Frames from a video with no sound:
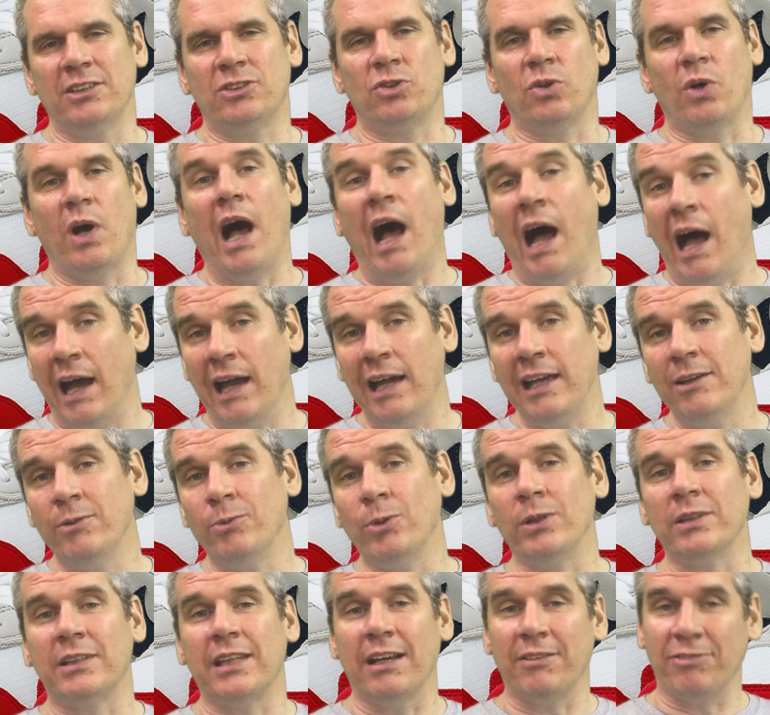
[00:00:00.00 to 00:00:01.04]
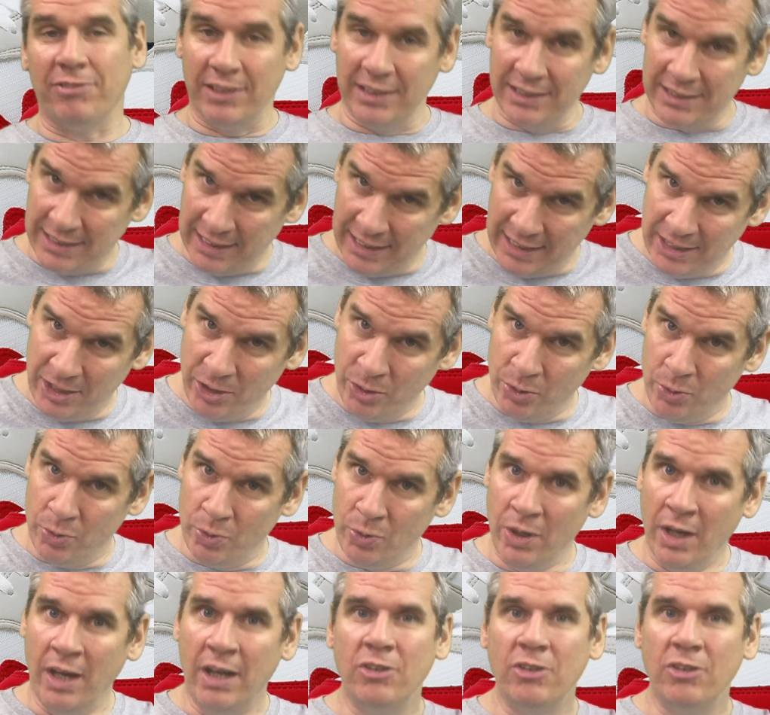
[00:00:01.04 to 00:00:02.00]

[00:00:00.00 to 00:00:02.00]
So I will definitely see you